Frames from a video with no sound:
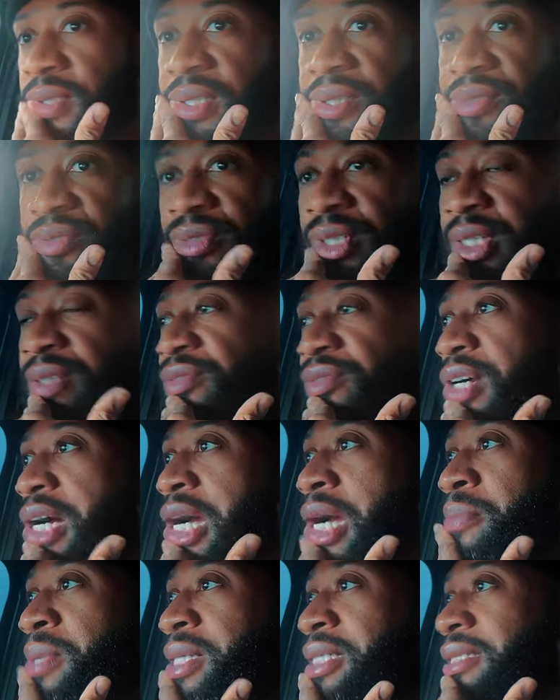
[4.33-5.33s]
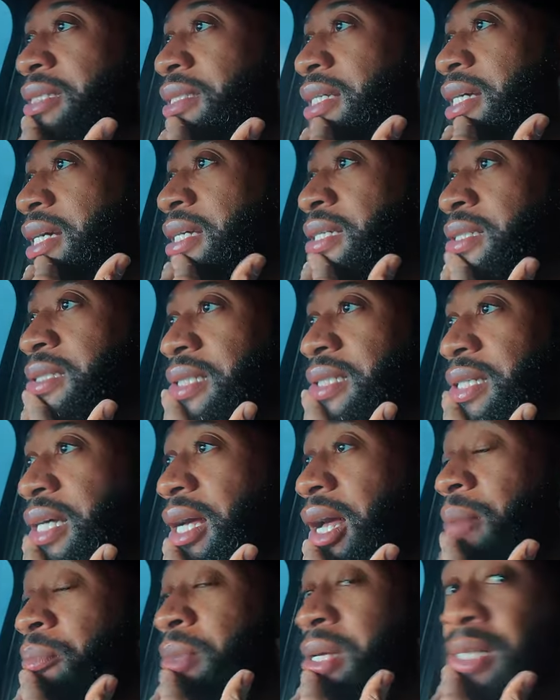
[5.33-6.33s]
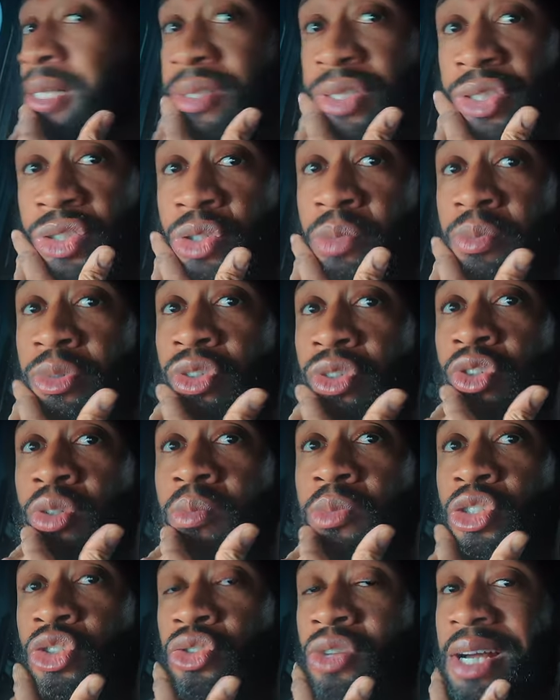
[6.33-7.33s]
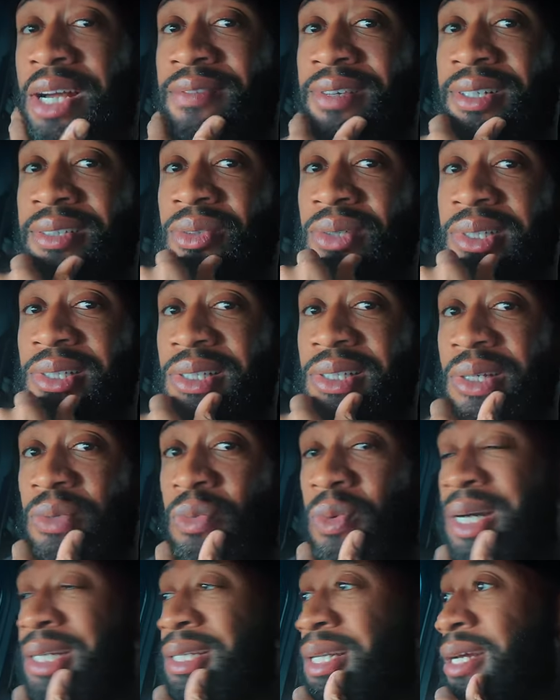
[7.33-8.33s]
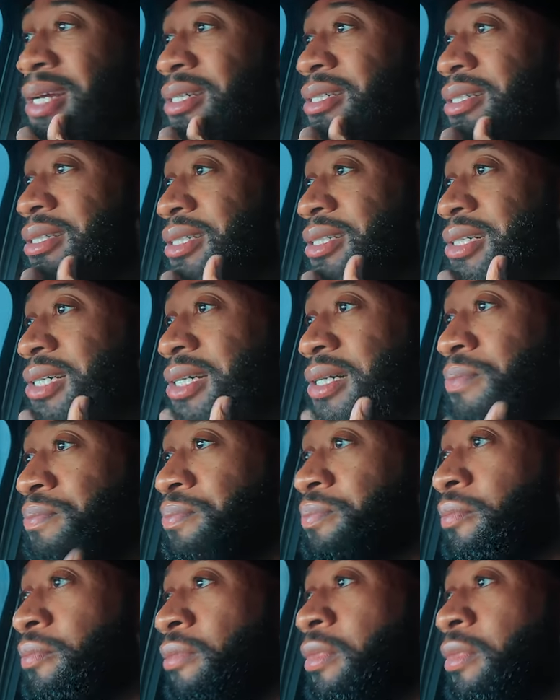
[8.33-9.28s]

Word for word: Different environment today. I'm in super duper traffic, so I said, why not cook up?